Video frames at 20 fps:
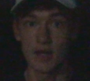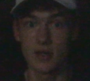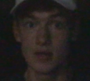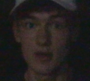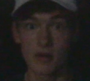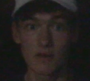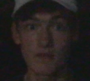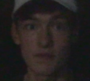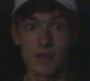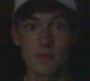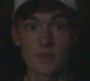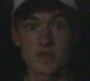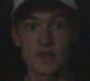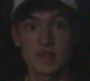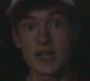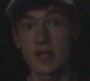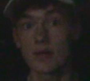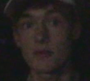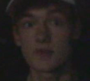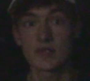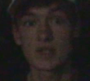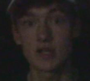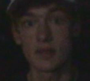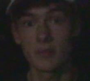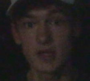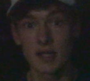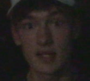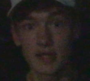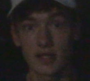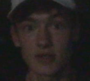None of them said it was
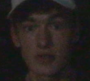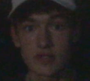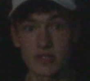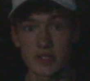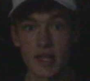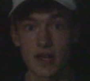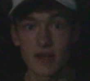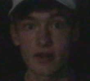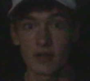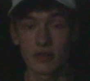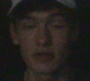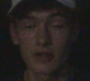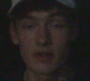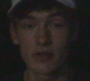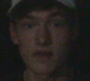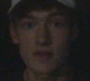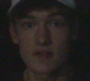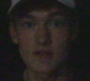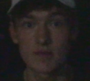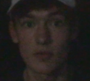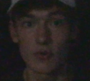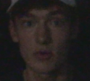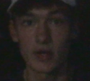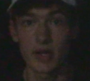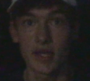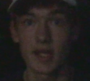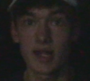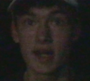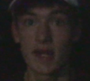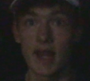going to be clear tonight earlier this
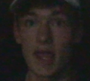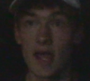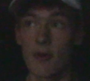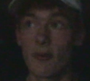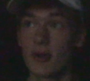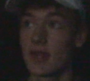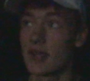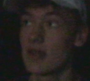morning, and now it